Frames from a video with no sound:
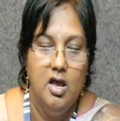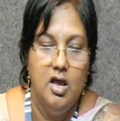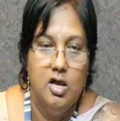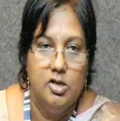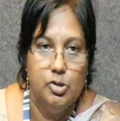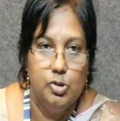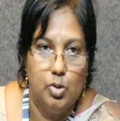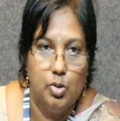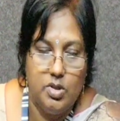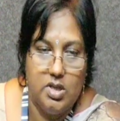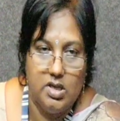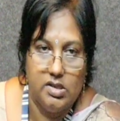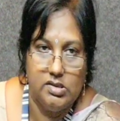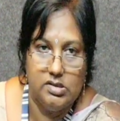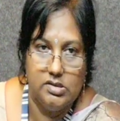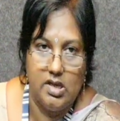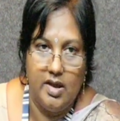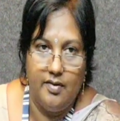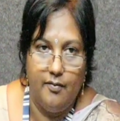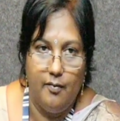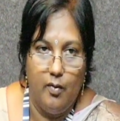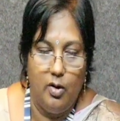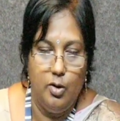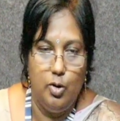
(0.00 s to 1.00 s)
So this
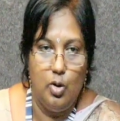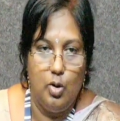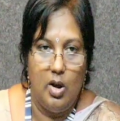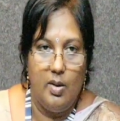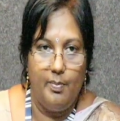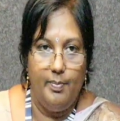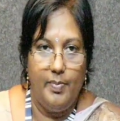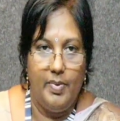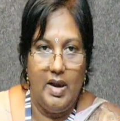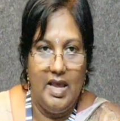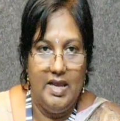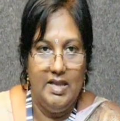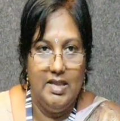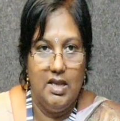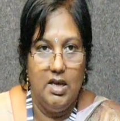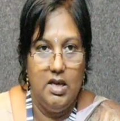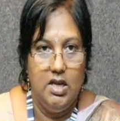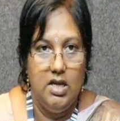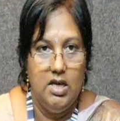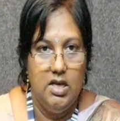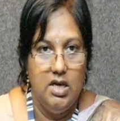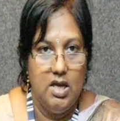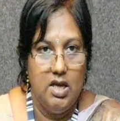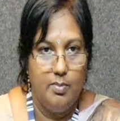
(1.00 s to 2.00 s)
I want to apply the
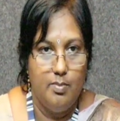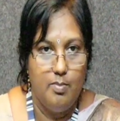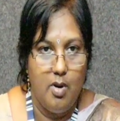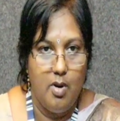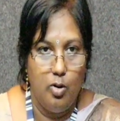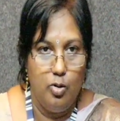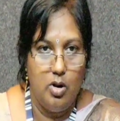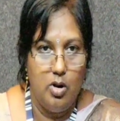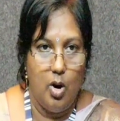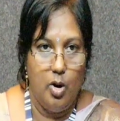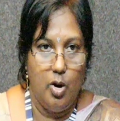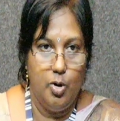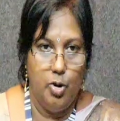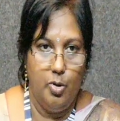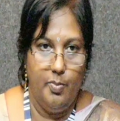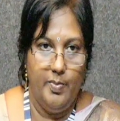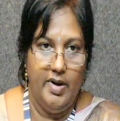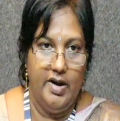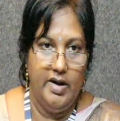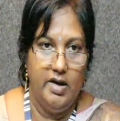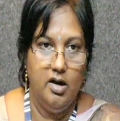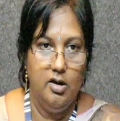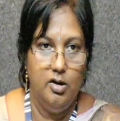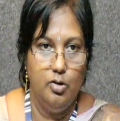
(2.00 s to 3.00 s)
linear bound
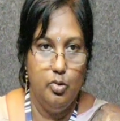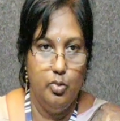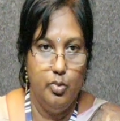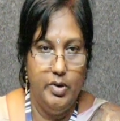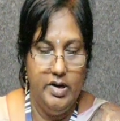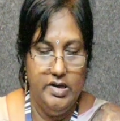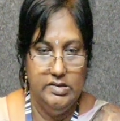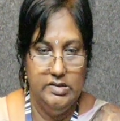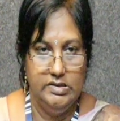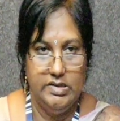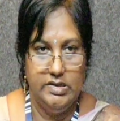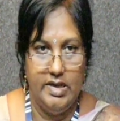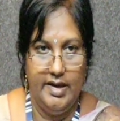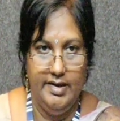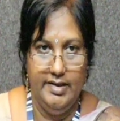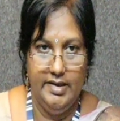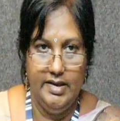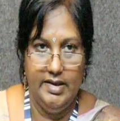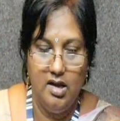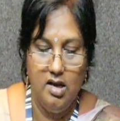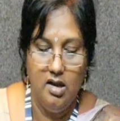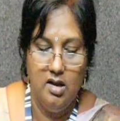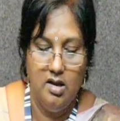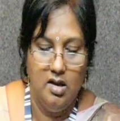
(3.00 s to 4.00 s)
automata to design
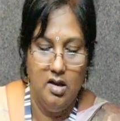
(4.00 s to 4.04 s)
the